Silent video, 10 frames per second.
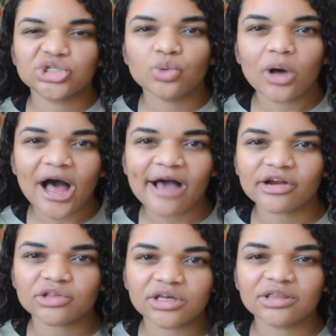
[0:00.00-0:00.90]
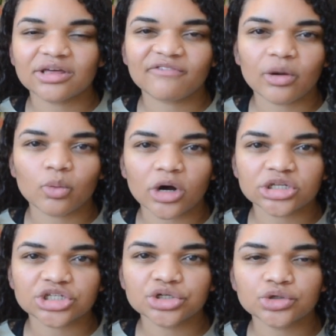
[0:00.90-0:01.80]
to a higher length if I
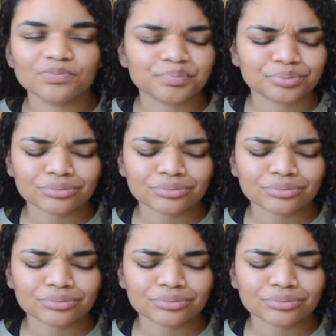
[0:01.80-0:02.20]
want to.